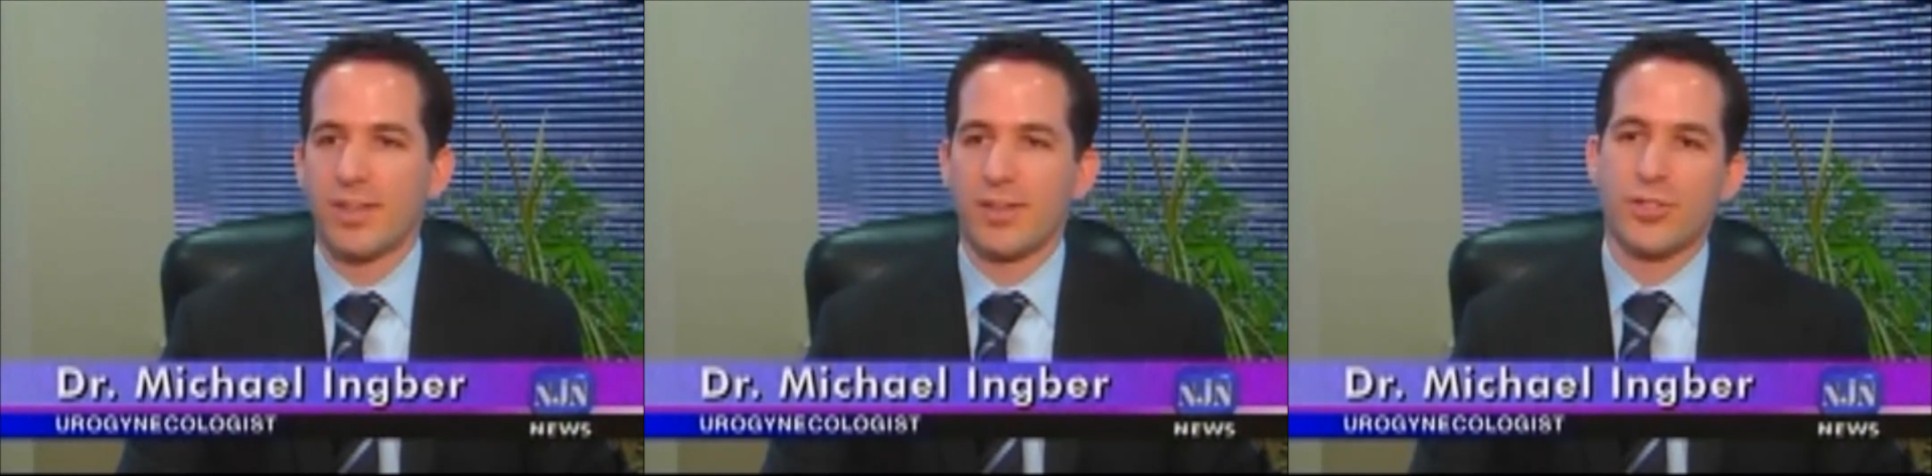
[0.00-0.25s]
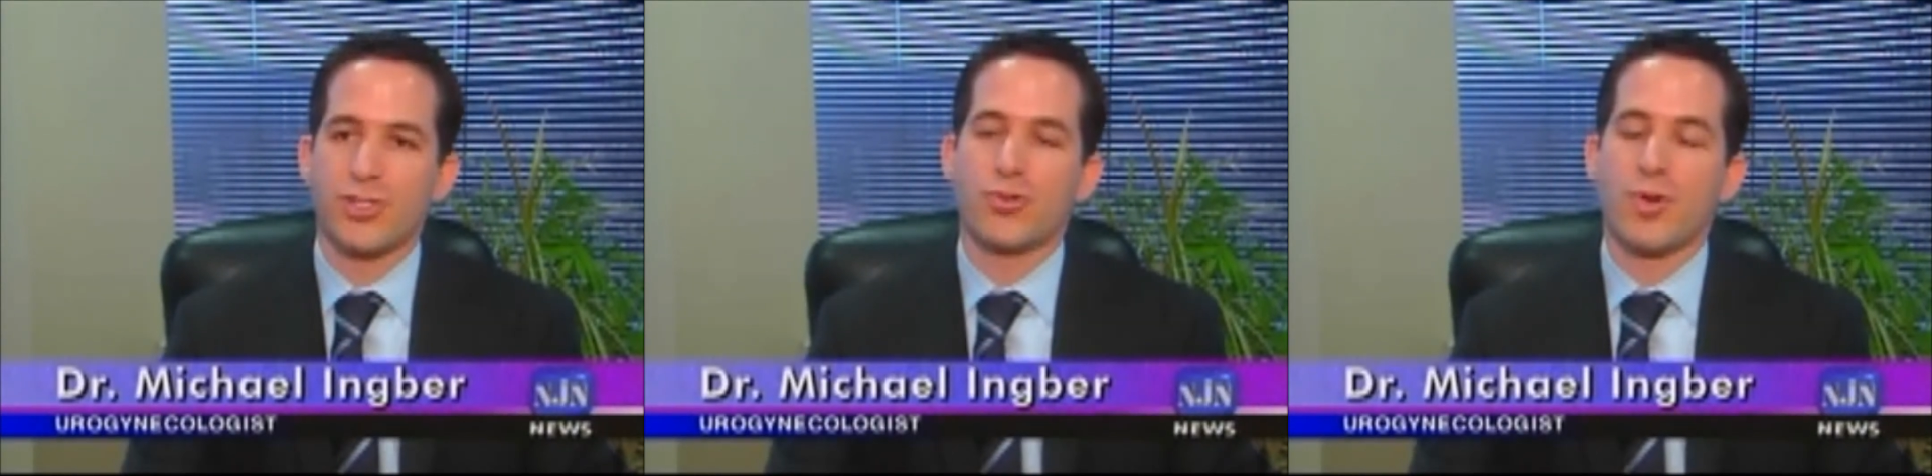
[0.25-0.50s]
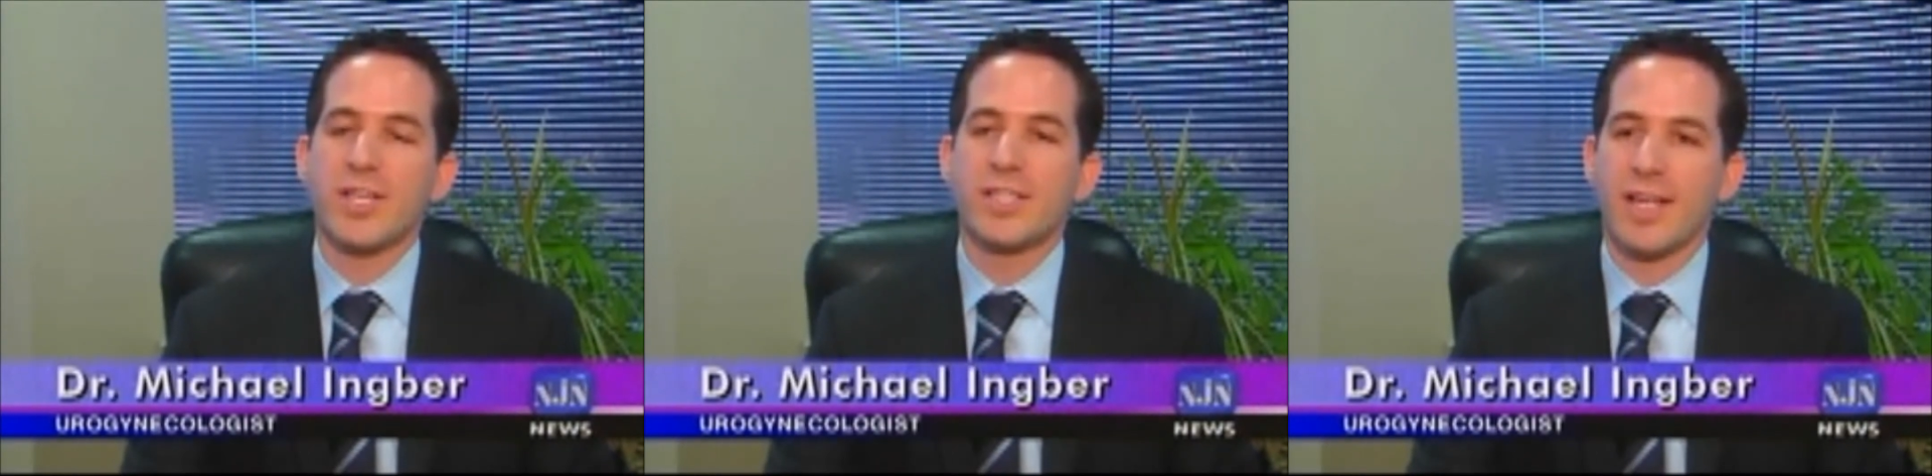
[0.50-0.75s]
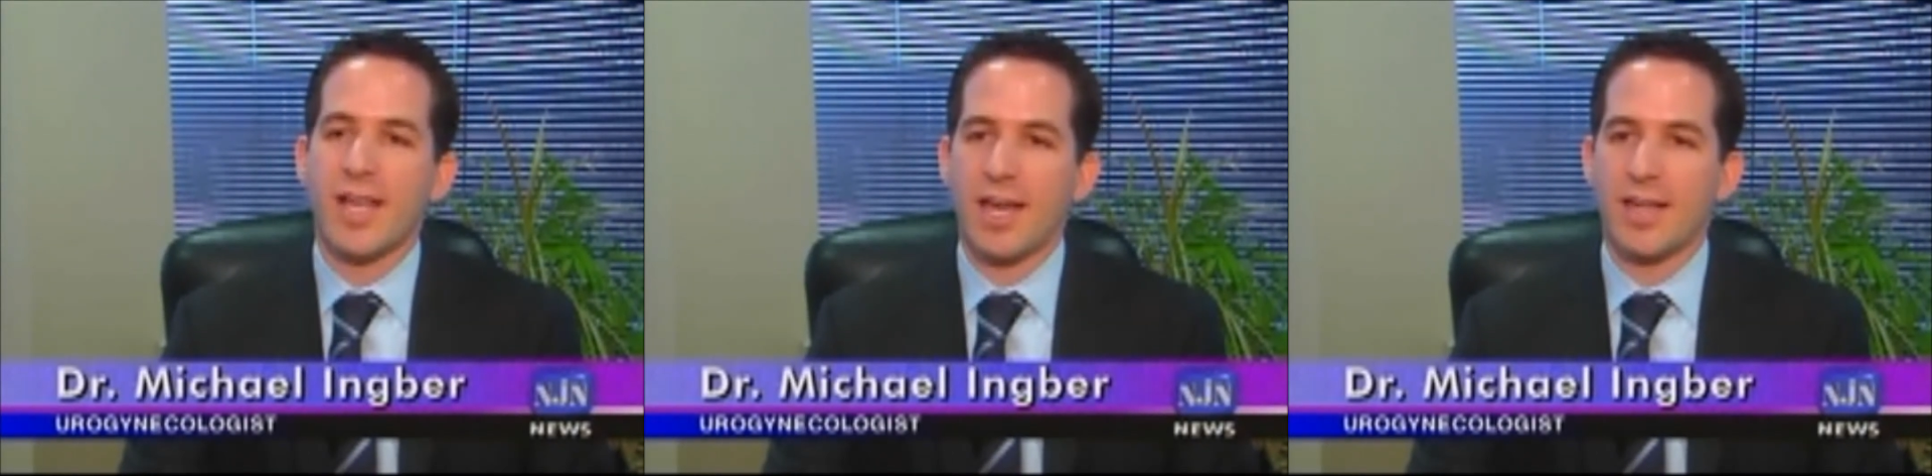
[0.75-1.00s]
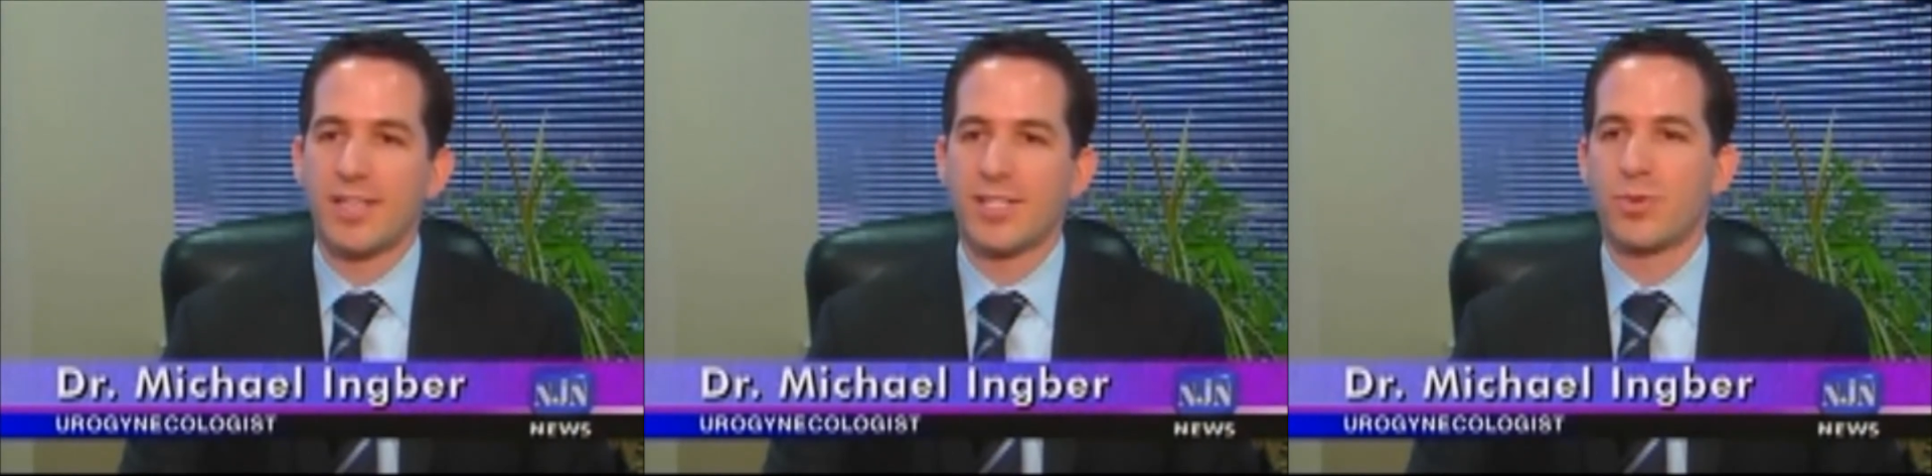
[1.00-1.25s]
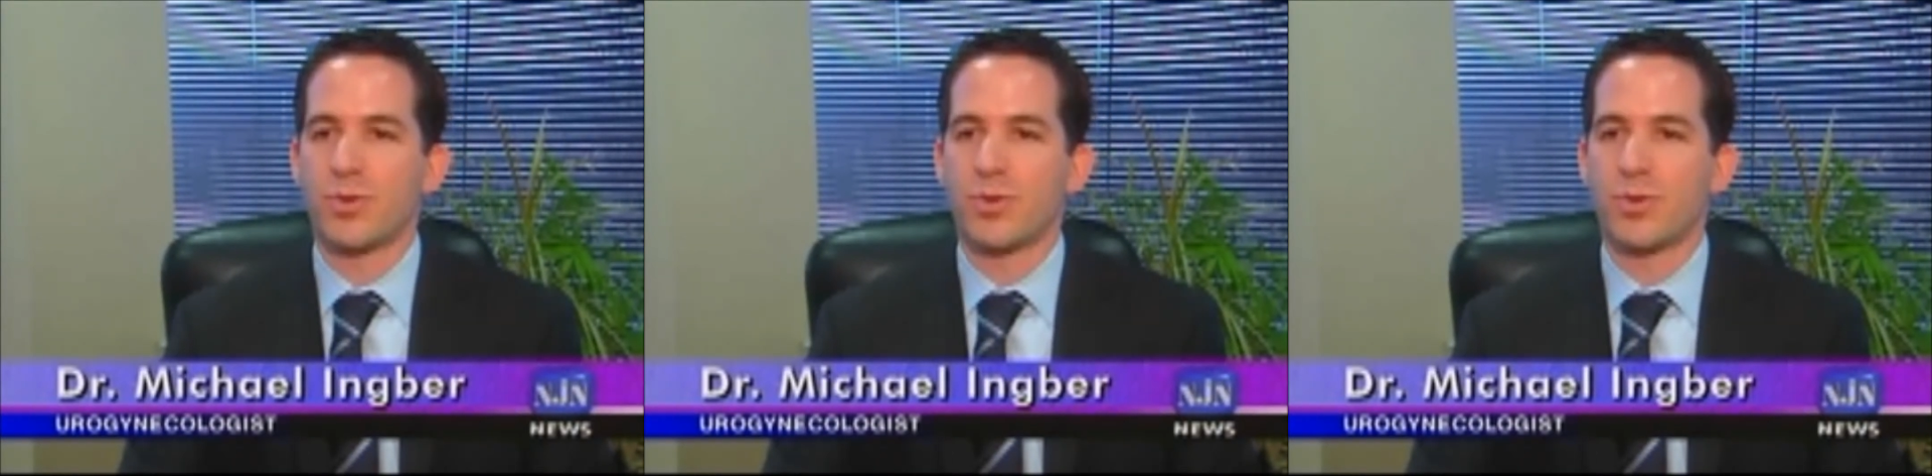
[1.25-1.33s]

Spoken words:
There's stress incontinence,